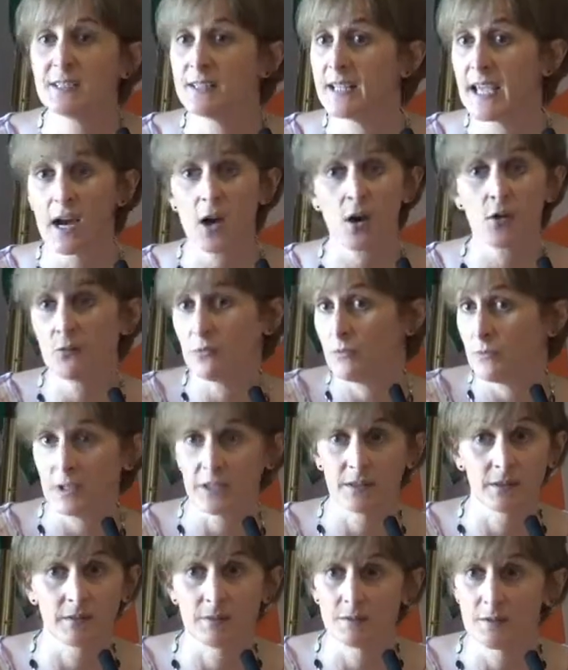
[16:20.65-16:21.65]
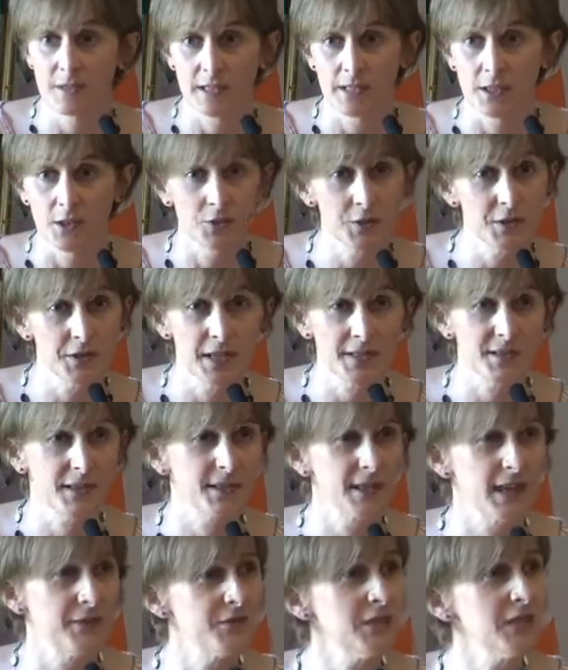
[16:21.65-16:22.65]
and now in
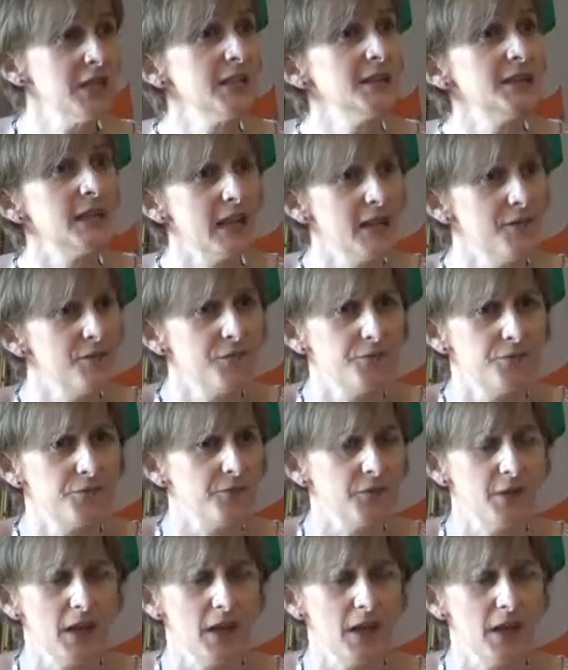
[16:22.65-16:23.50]
2017 they've